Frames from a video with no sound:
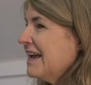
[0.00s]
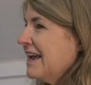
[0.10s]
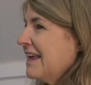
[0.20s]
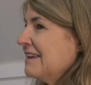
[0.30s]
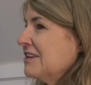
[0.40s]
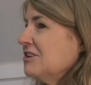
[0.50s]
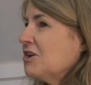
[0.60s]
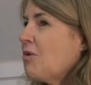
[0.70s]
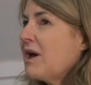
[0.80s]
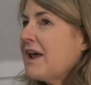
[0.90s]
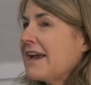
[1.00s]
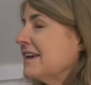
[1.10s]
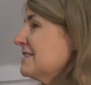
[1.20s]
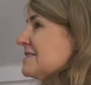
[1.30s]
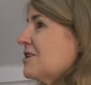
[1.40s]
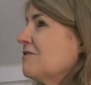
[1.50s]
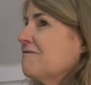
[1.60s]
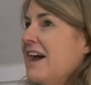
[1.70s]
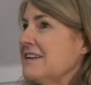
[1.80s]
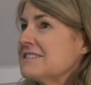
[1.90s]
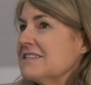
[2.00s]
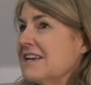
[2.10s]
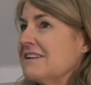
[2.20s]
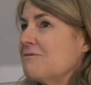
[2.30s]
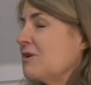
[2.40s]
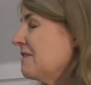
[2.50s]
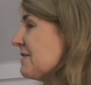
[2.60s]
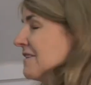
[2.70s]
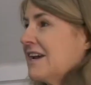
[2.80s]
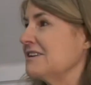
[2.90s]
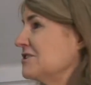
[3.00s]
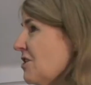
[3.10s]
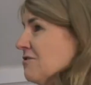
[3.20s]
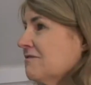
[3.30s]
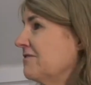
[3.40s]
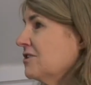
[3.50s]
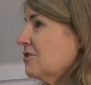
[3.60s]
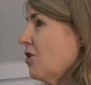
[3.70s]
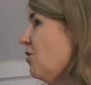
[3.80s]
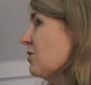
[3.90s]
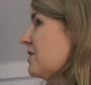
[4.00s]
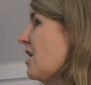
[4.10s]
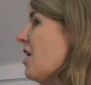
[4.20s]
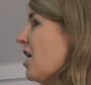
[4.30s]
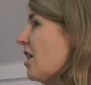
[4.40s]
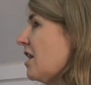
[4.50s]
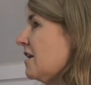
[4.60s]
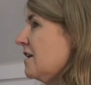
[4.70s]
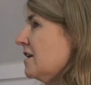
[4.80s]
And you know what? I get so fascinated with it that I don't feel cold at all.